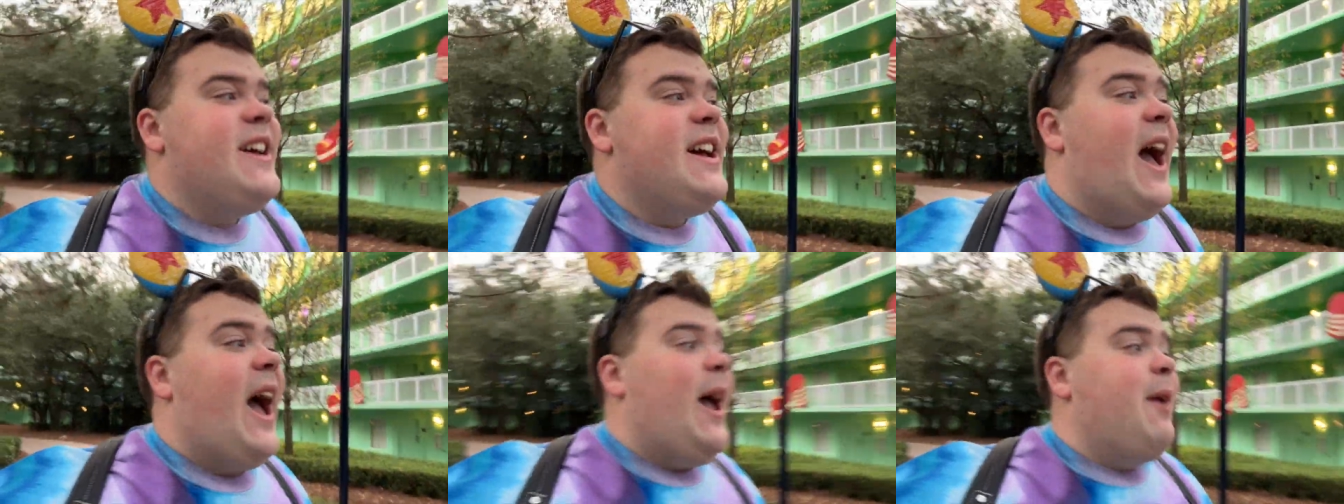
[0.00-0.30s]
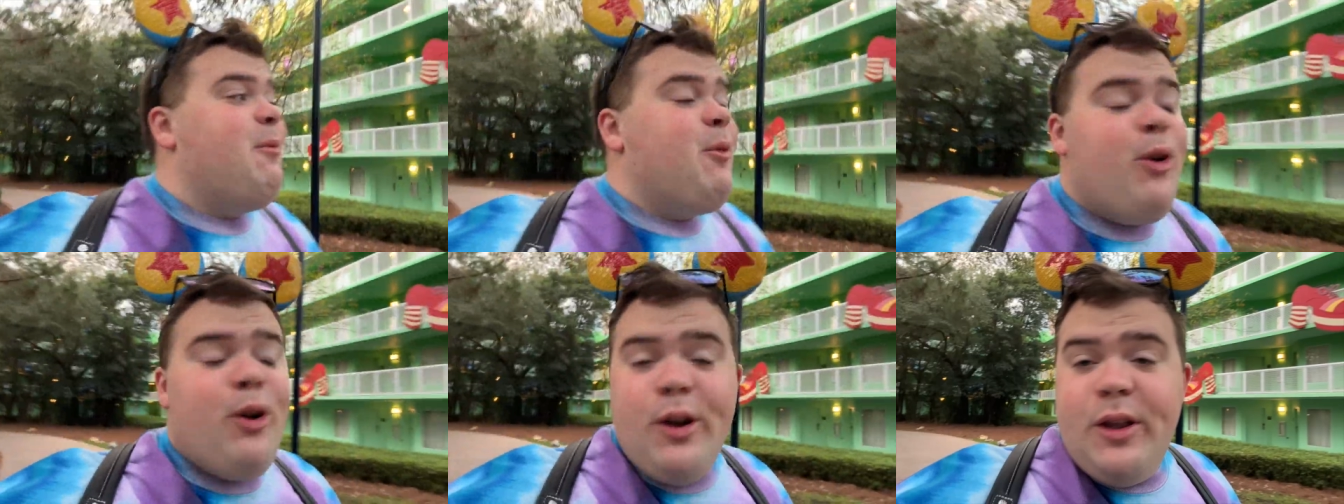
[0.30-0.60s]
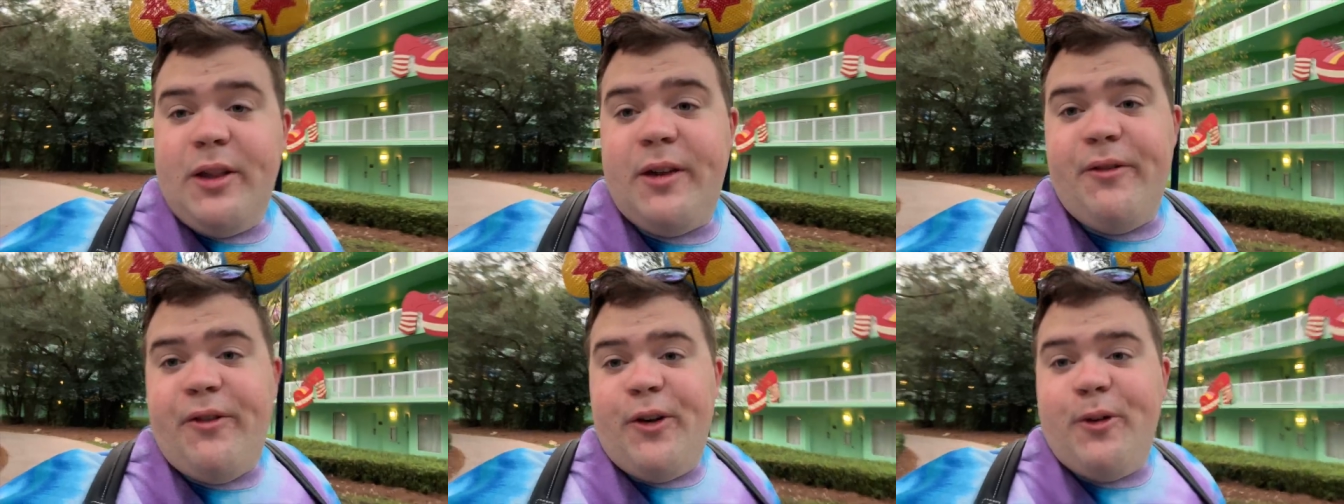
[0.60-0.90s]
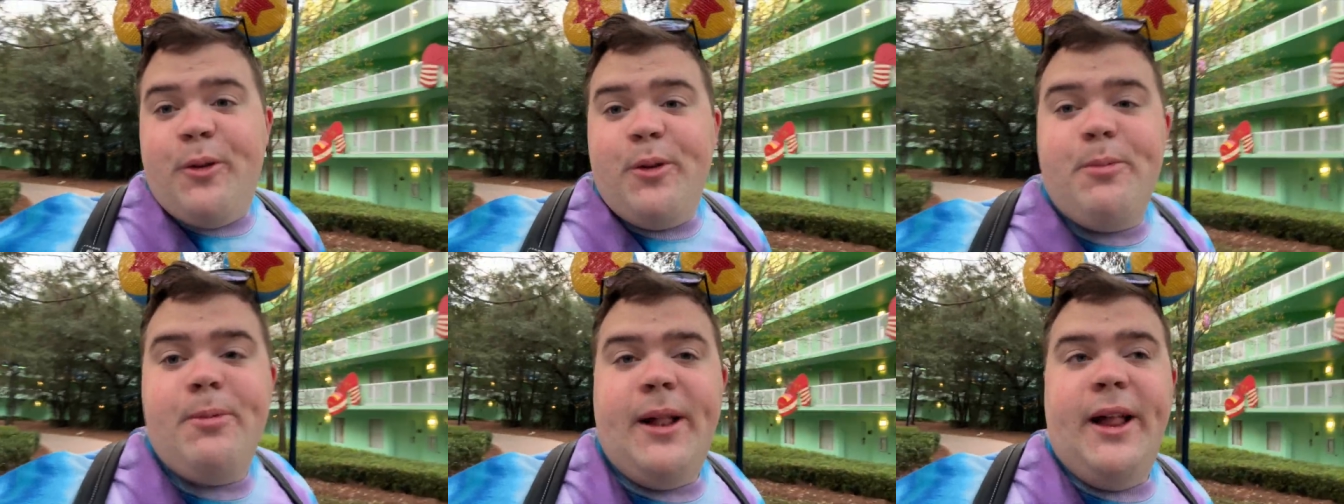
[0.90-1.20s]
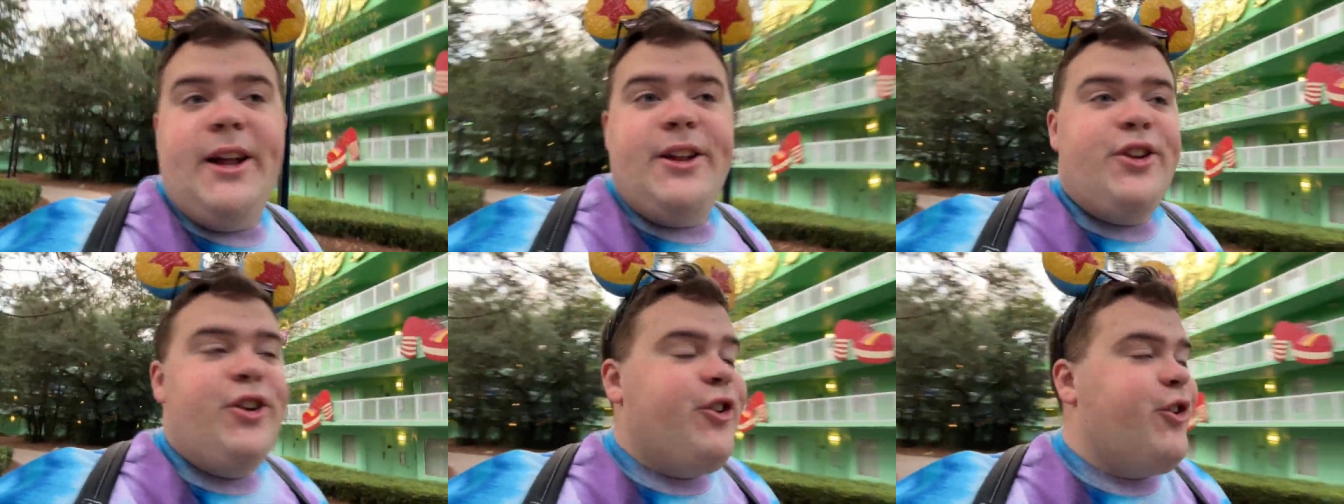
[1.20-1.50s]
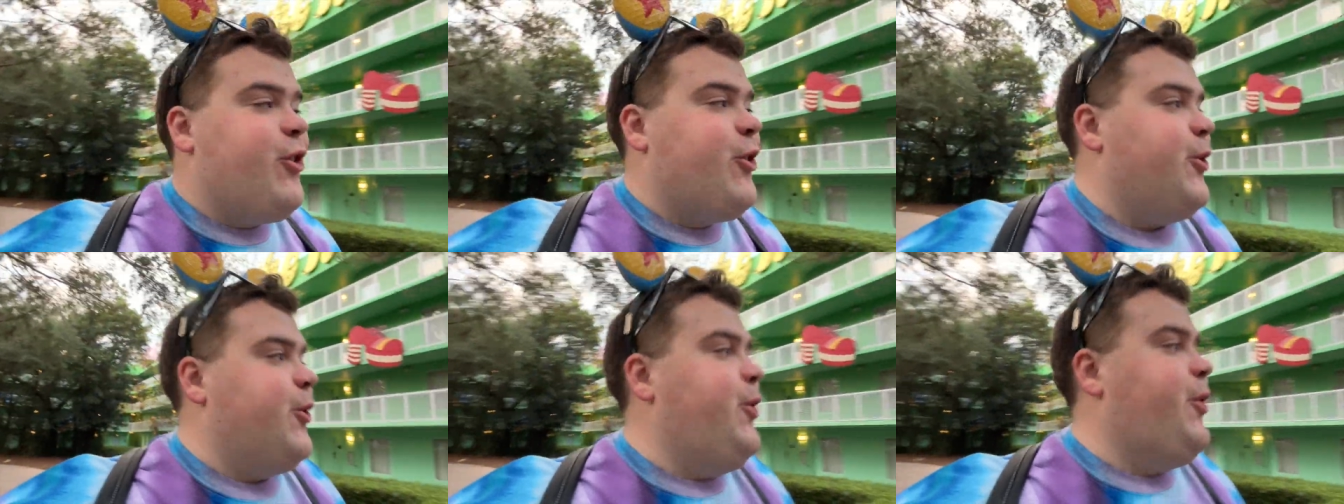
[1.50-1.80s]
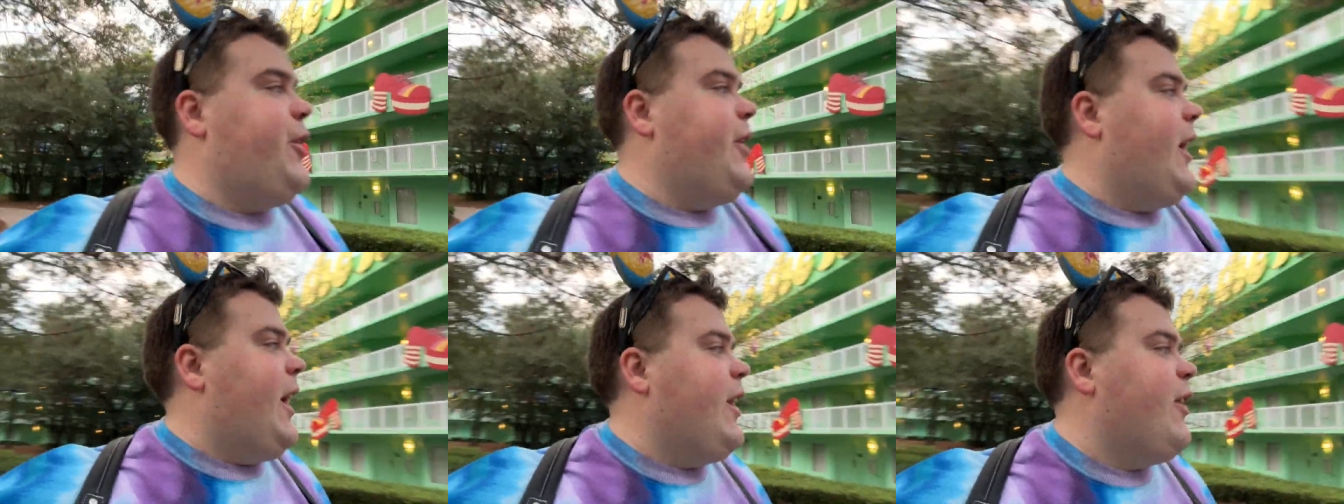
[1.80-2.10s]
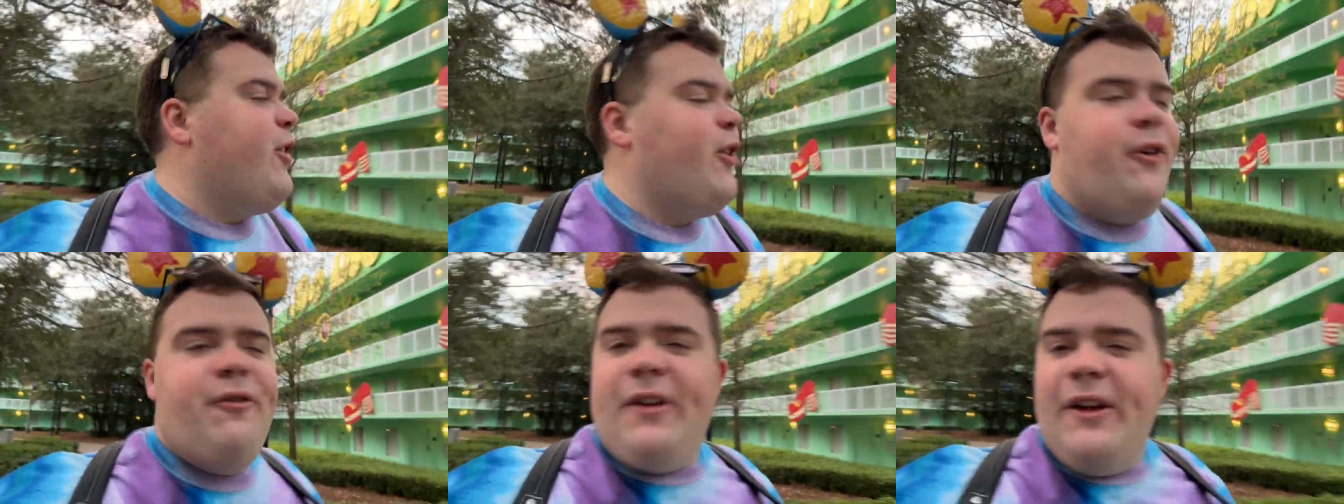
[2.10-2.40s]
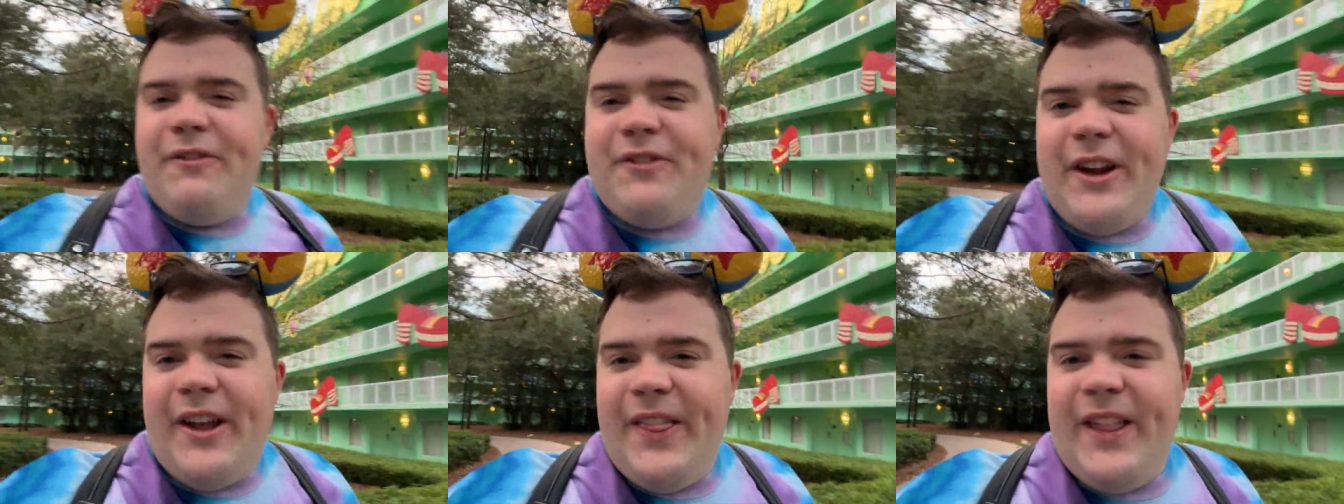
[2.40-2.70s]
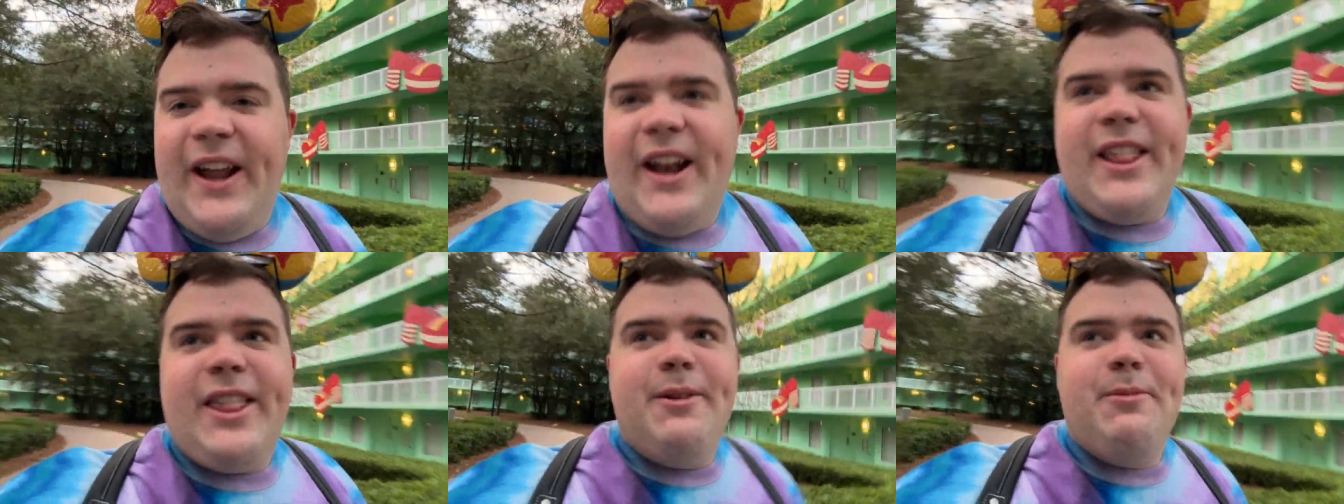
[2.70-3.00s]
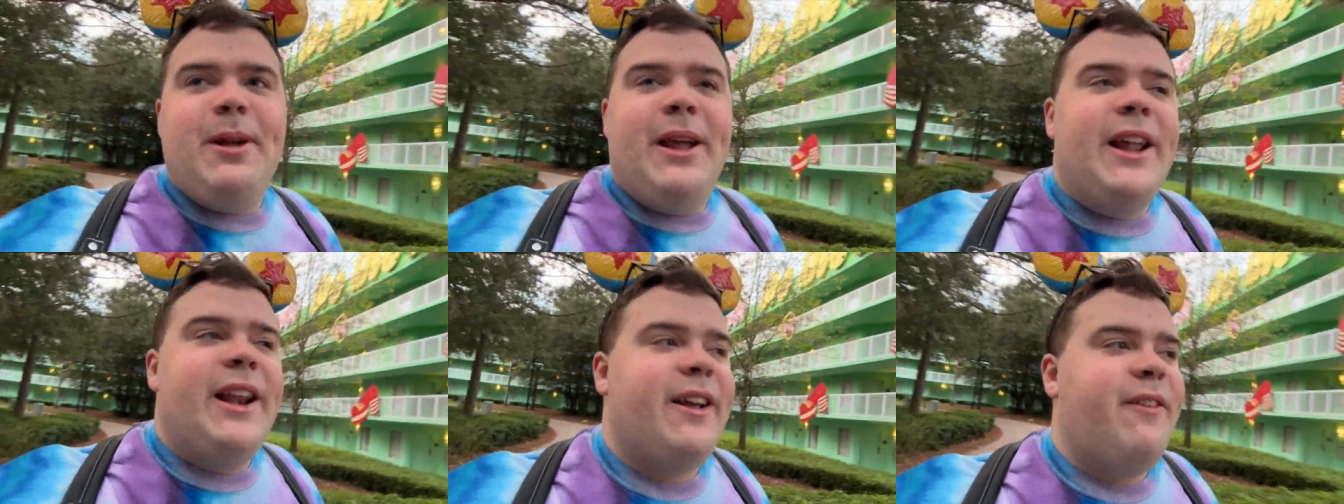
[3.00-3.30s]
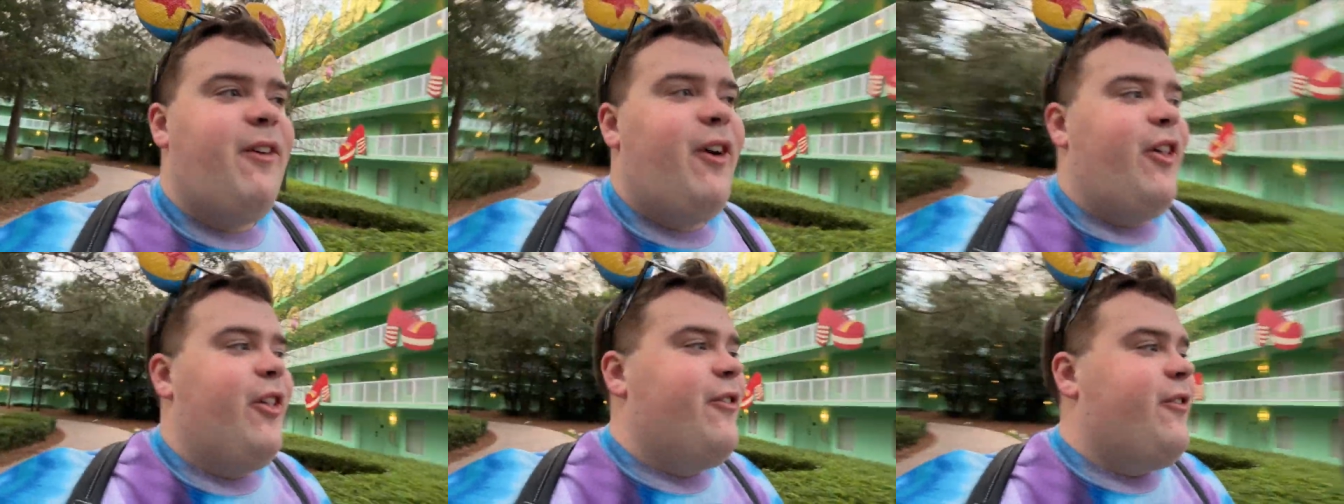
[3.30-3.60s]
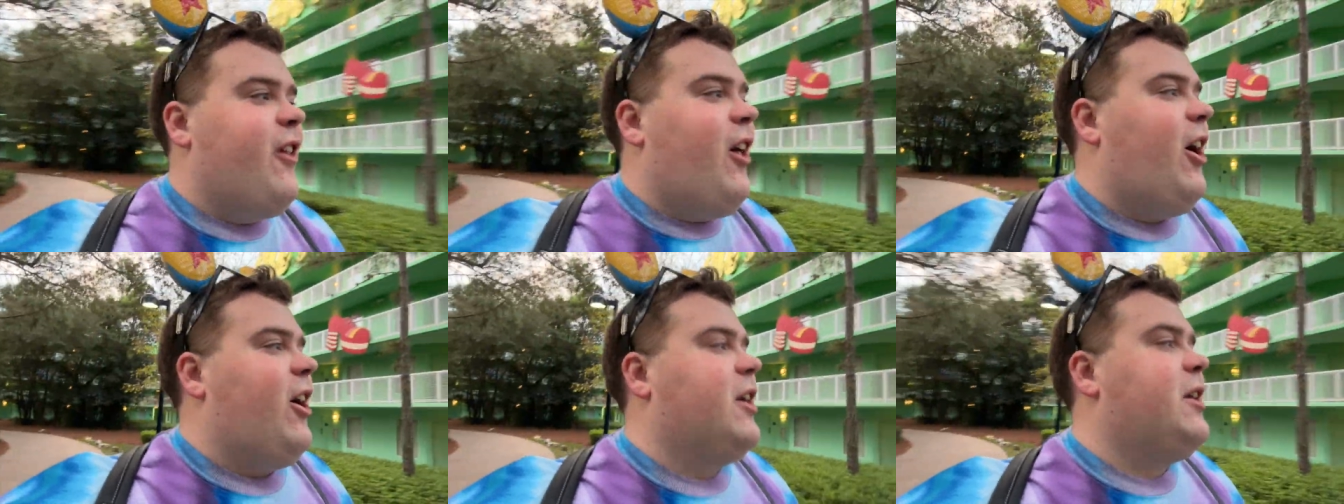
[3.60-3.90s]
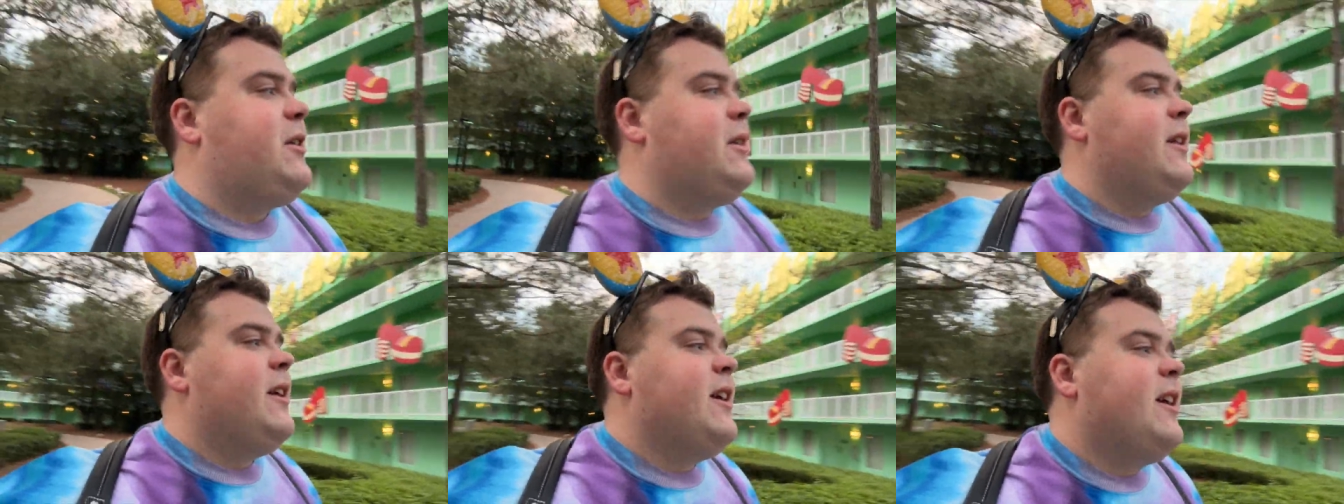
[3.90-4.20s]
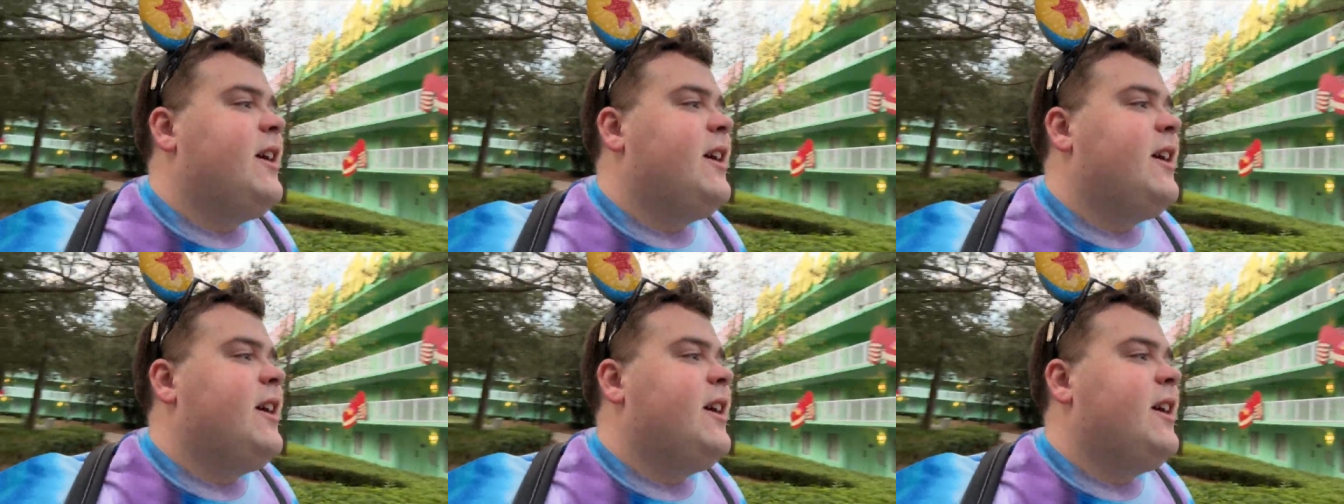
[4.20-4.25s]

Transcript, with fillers: I'm Christopher with Plan Your Truth. I don't know if I've done that at the beginning of all the vlogs,